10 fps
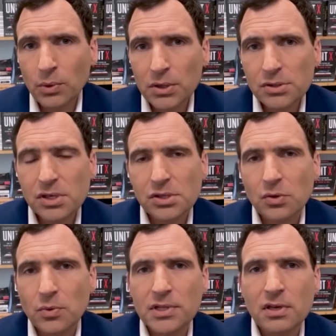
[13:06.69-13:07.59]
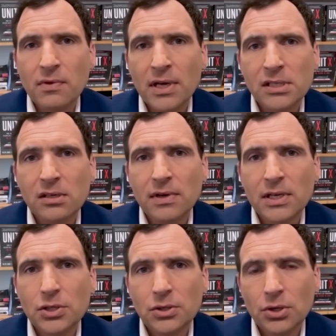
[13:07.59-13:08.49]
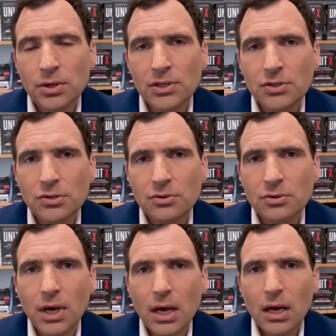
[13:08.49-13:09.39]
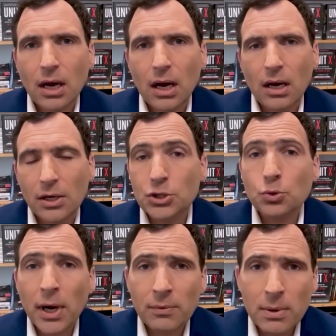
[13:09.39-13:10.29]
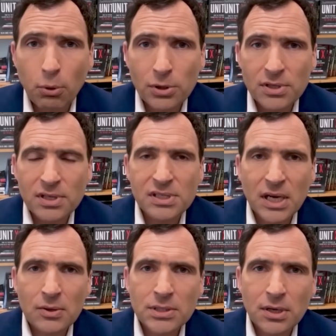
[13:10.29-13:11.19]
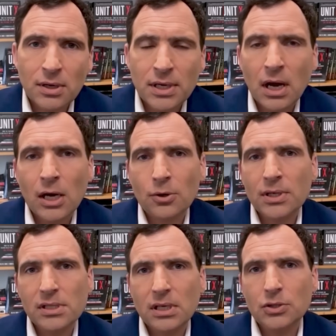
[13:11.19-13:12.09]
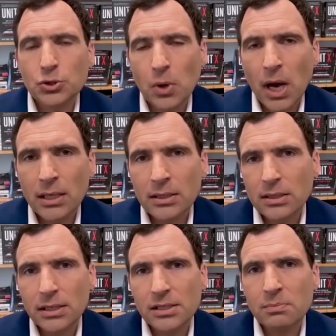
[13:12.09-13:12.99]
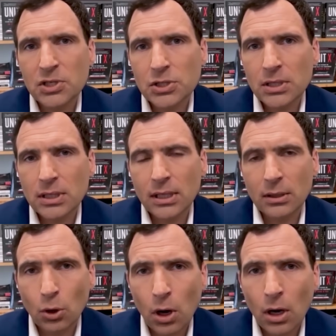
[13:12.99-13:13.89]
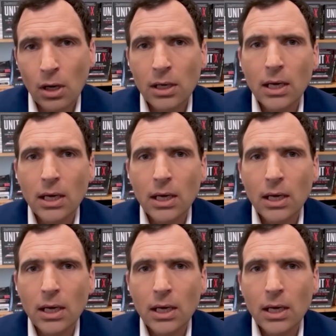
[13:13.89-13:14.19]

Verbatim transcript: we used to serve with, Defense Innovation Unit, to uh, a direct report to the Secretary. Congress enshrined its mission in law.